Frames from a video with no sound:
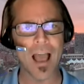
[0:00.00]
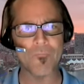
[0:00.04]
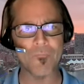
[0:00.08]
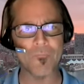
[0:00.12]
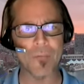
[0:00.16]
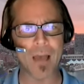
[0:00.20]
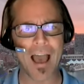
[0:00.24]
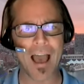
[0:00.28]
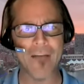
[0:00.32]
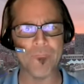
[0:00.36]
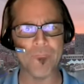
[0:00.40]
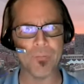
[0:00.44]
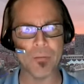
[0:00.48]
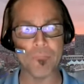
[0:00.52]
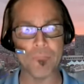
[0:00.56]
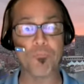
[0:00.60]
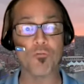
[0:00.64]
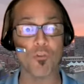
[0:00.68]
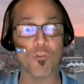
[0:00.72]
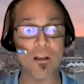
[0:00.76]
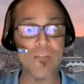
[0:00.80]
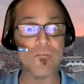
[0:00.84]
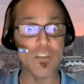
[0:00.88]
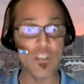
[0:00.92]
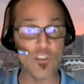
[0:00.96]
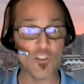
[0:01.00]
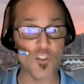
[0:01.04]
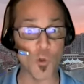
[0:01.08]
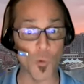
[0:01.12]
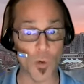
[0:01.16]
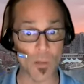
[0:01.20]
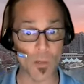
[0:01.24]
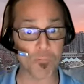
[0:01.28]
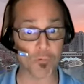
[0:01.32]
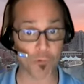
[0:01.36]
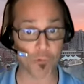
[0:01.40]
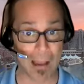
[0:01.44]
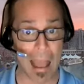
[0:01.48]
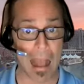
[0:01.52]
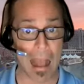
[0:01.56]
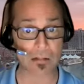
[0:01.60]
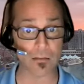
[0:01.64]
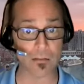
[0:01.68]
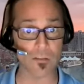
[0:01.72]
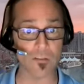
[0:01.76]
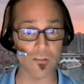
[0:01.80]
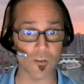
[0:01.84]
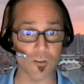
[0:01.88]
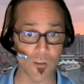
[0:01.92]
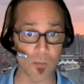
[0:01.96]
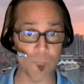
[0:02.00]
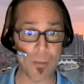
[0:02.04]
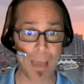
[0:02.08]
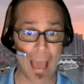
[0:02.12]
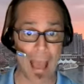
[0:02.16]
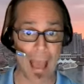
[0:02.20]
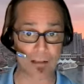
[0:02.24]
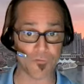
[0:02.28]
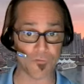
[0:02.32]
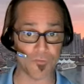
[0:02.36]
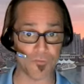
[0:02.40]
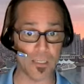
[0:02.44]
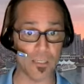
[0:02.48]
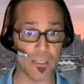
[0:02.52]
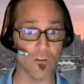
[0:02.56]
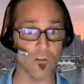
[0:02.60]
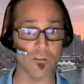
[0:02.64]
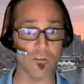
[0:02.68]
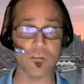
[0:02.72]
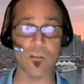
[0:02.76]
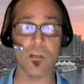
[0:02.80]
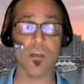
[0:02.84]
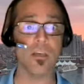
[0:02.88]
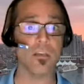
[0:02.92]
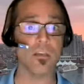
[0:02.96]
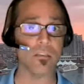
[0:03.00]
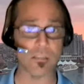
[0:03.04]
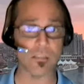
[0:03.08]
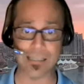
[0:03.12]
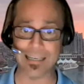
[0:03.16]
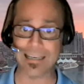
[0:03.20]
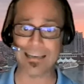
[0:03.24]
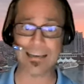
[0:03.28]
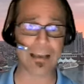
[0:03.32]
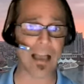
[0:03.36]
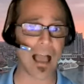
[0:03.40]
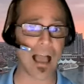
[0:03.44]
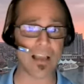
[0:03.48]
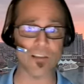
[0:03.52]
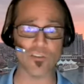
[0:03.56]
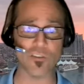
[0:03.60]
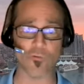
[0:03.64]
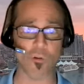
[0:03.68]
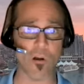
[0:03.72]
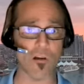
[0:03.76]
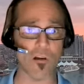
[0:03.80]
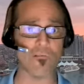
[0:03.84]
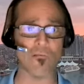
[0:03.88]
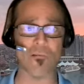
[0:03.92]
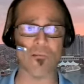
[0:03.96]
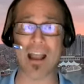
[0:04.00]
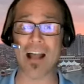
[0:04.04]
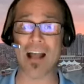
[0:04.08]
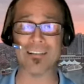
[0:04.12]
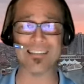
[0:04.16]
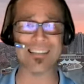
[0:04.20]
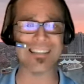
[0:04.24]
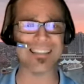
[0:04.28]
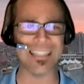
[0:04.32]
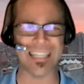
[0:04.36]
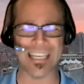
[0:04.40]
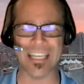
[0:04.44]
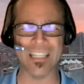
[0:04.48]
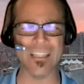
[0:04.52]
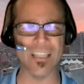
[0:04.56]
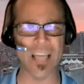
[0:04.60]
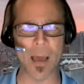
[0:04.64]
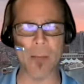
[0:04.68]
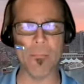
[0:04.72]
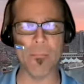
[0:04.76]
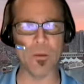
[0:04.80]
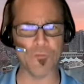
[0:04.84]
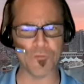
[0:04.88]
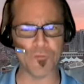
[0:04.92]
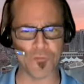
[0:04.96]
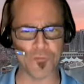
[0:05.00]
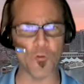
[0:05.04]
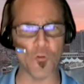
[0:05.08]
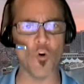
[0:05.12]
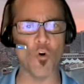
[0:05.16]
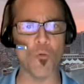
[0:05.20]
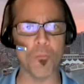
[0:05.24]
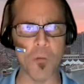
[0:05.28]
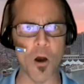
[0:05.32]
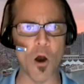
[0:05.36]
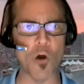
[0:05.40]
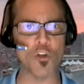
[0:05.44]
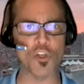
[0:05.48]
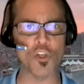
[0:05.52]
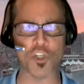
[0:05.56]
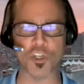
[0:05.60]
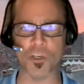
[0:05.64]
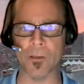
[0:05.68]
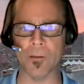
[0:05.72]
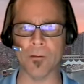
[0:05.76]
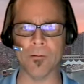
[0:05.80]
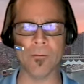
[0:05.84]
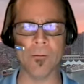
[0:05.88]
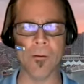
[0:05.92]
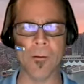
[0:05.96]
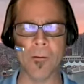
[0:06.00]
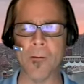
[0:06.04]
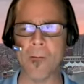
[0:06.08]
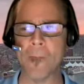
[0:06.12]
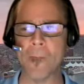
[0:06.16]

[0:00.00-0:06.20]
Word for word: have, have been privy to at practice on the backfields, seeing guys run around, seeing them in full motion,